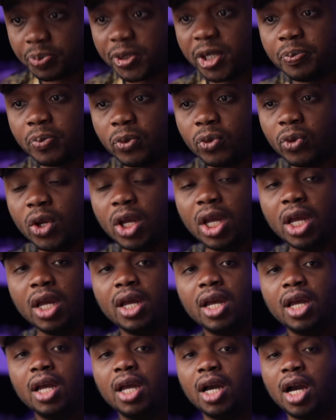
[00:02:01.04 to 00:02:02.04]
people
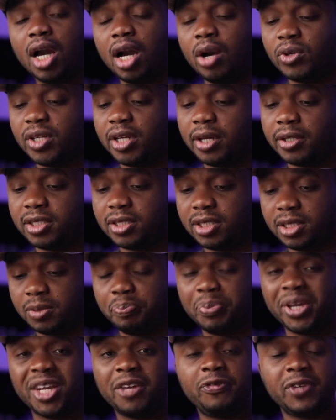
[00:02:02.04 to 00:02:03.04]
that's
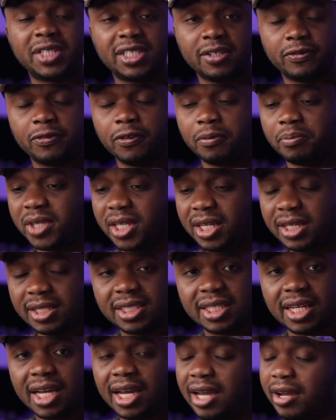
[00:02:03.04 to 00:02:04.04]
benefiting from
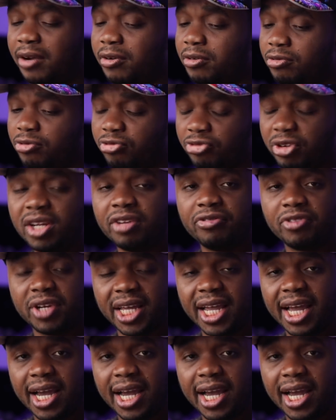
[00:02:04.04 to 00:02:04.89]
this are really, really